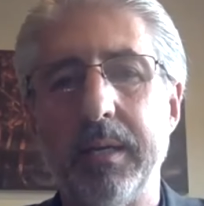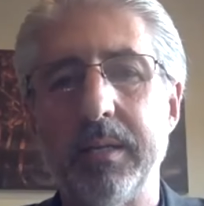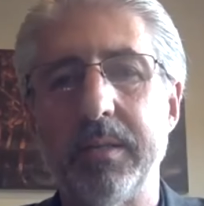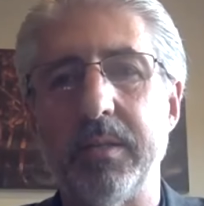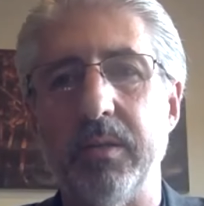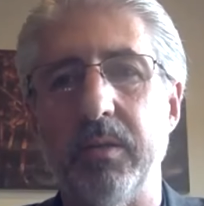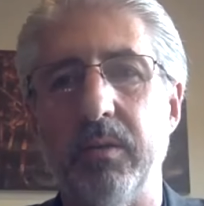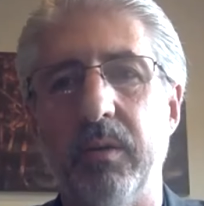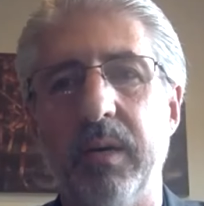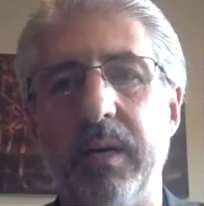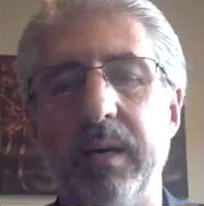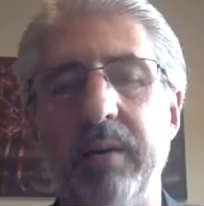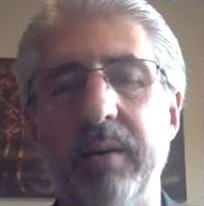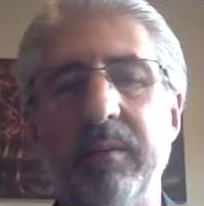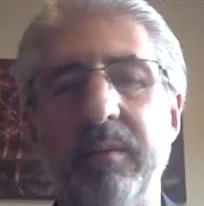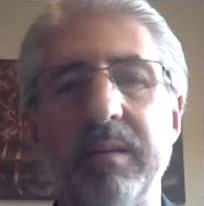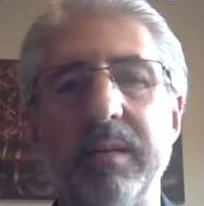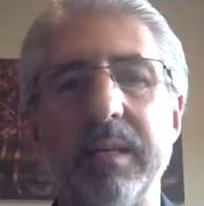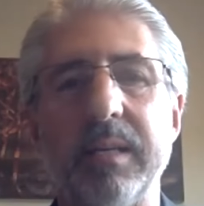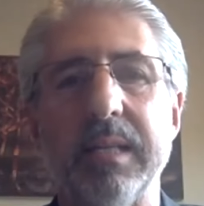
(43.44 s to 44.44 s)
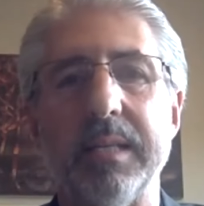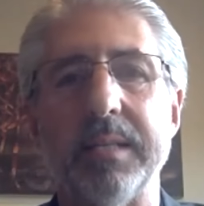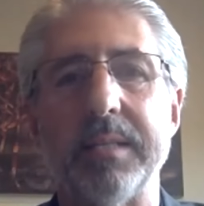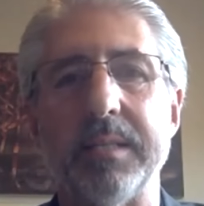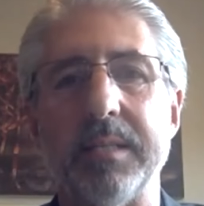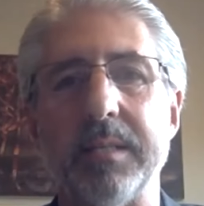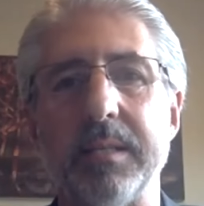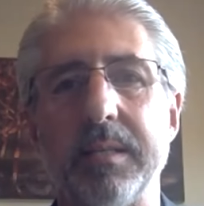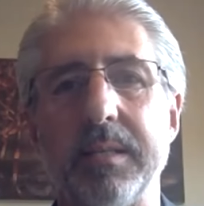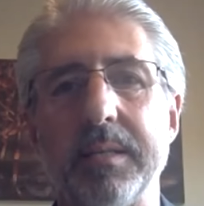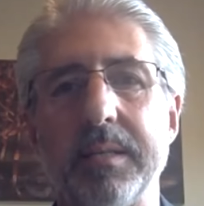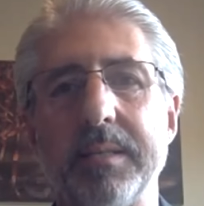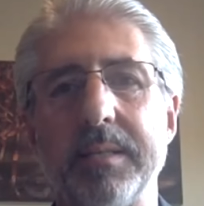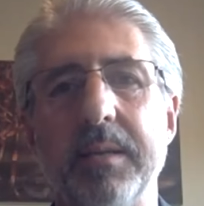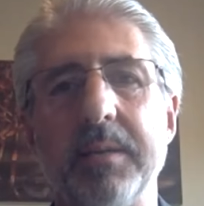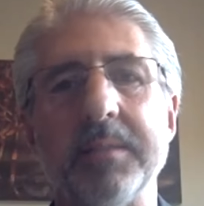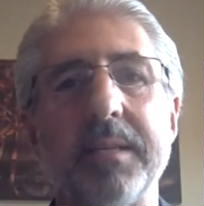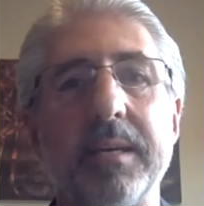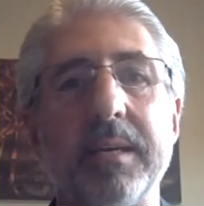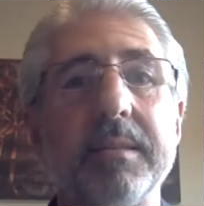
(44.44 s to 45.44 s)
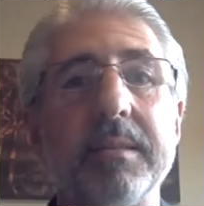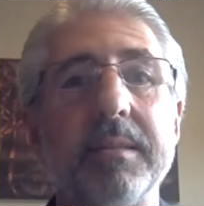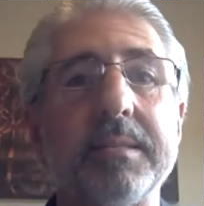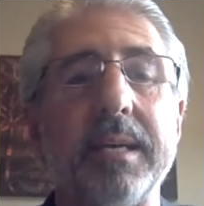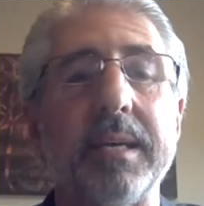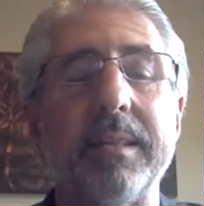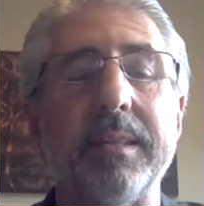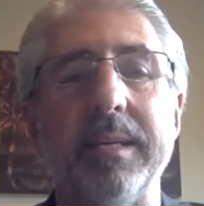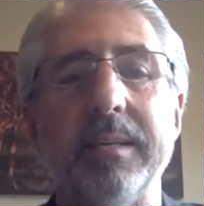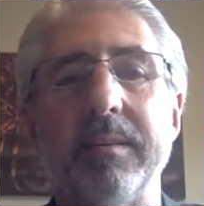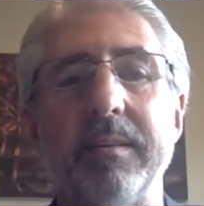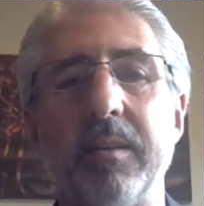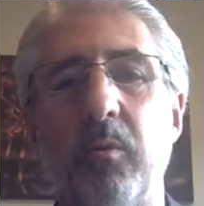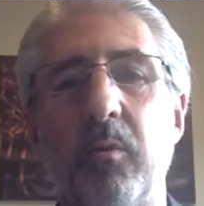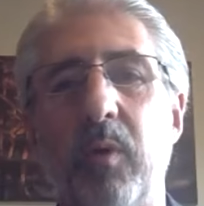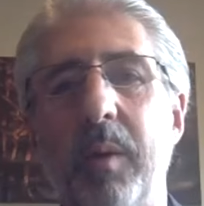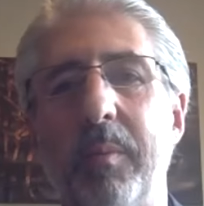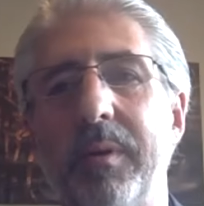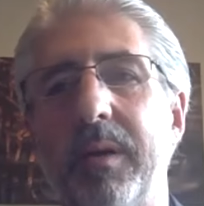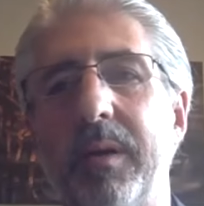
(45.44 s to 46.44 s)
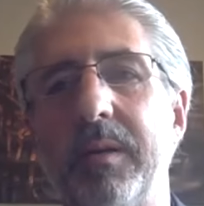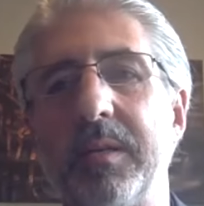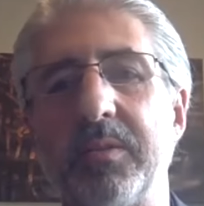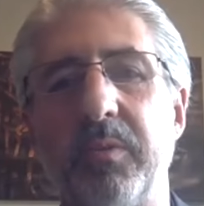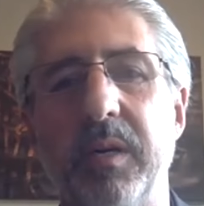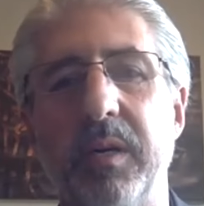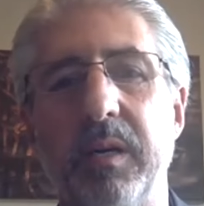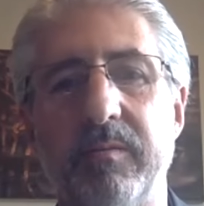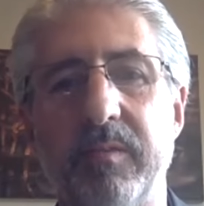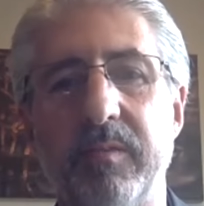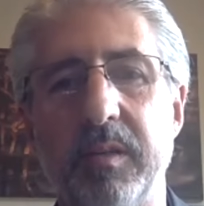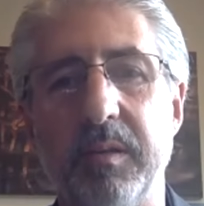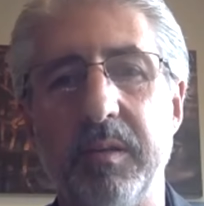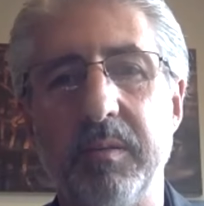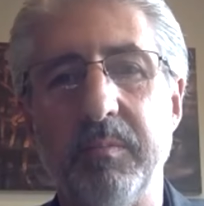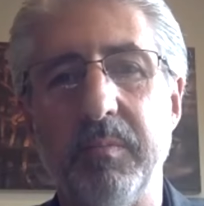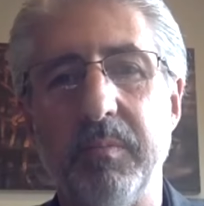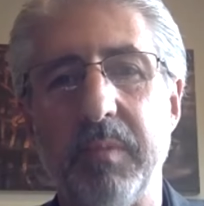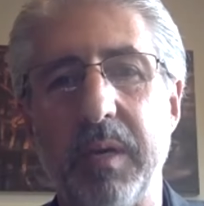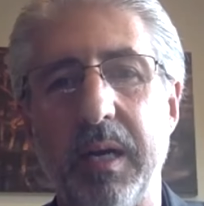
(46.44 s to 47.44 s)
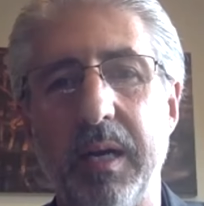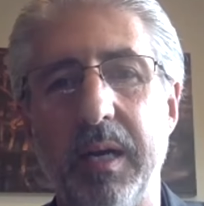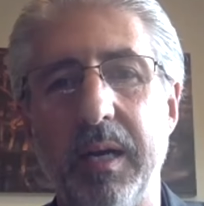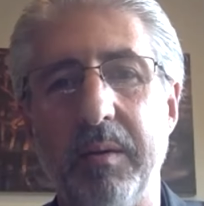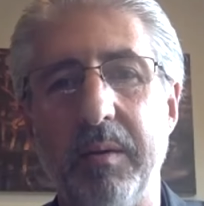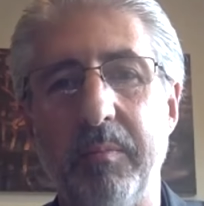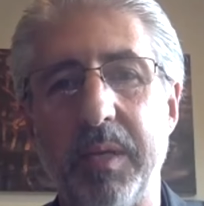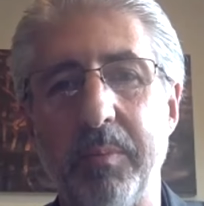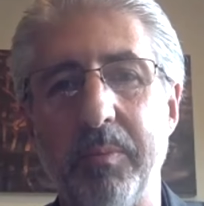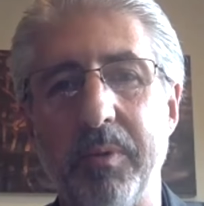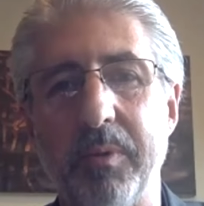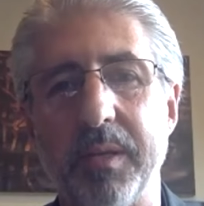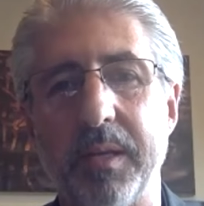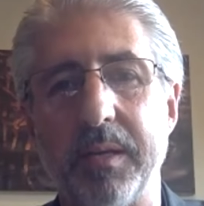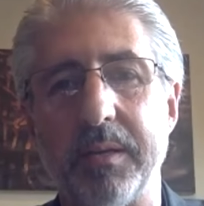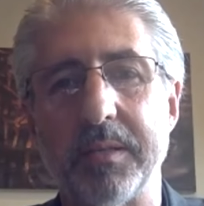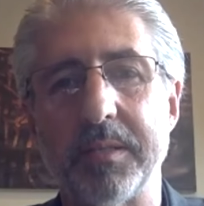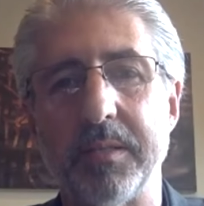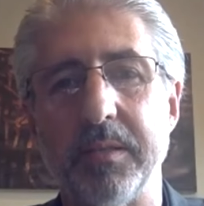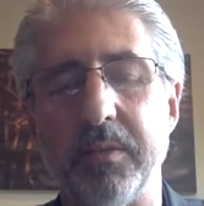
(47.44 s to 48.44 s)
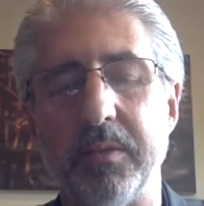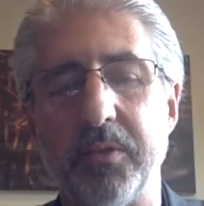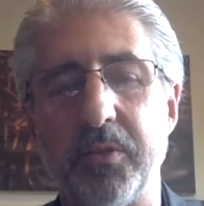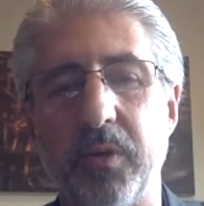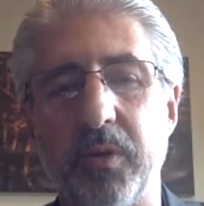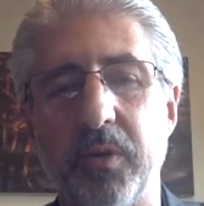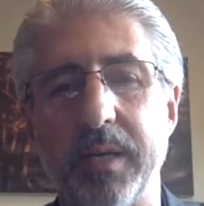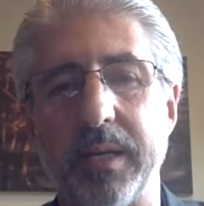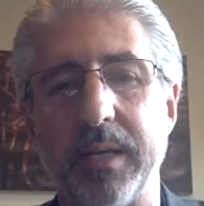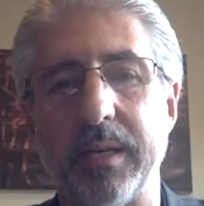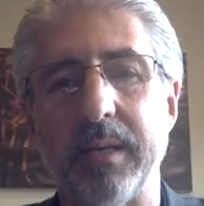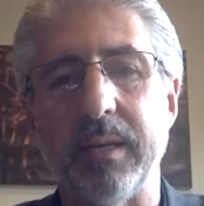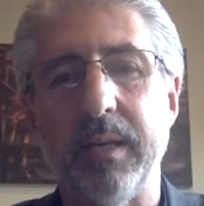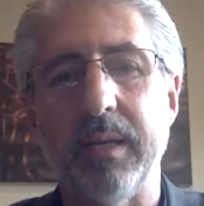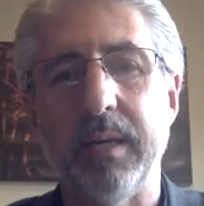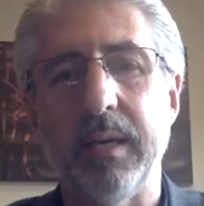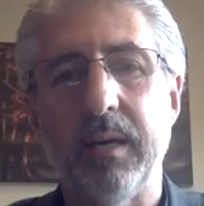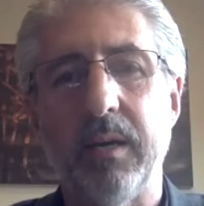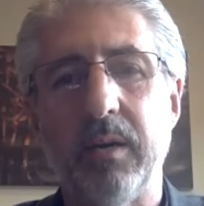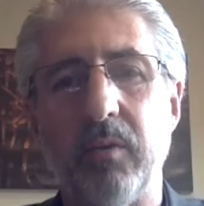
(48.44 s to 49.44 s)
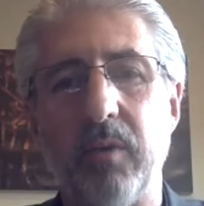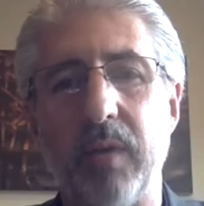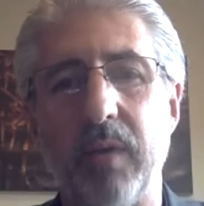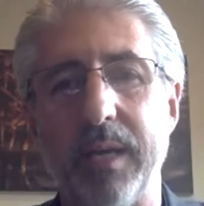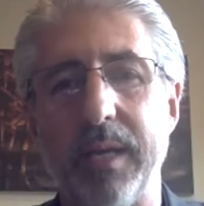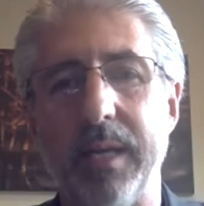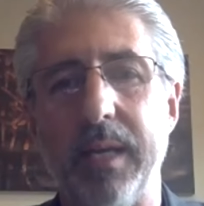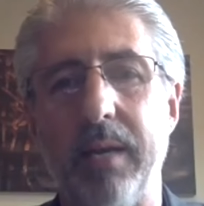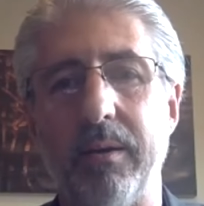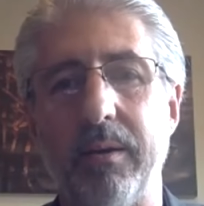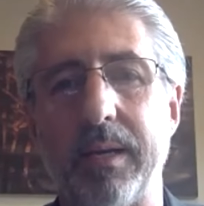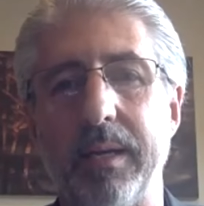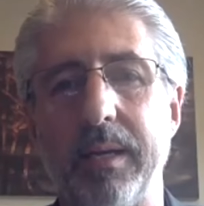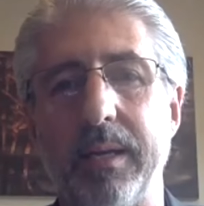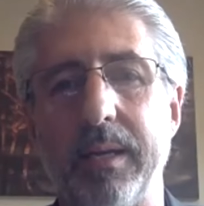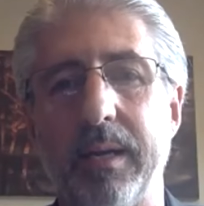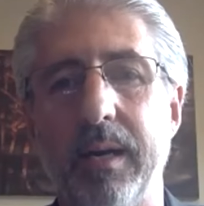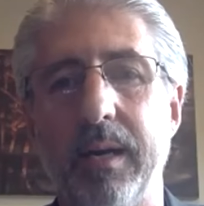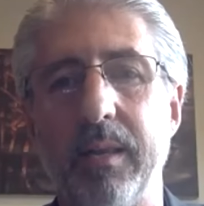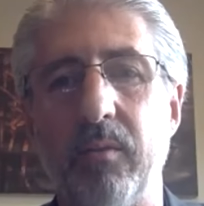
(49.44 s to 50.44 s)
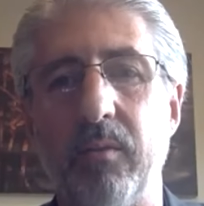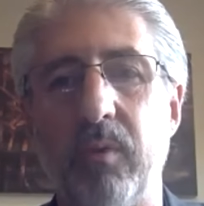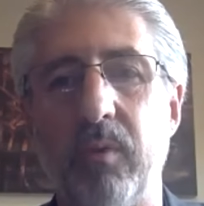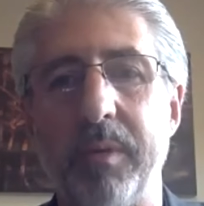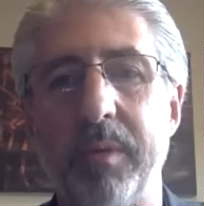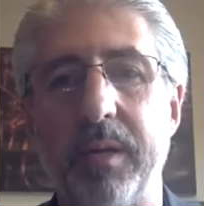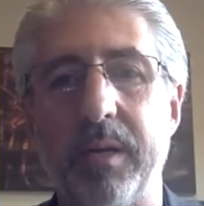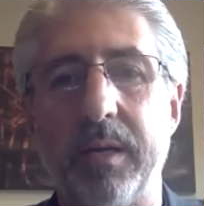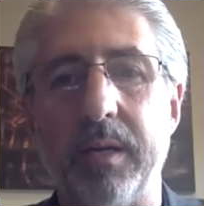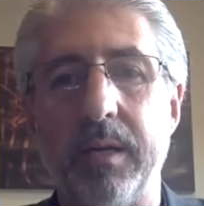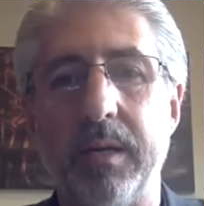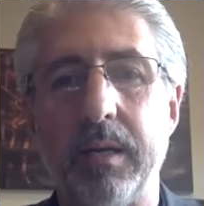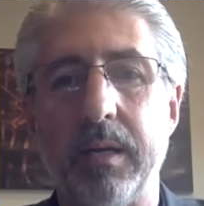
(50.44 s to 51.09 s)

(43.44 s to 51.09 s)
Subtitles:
to listen to this, and I'll say this at the end of the webinar as well for people that are still joining right now and getting on the webinar.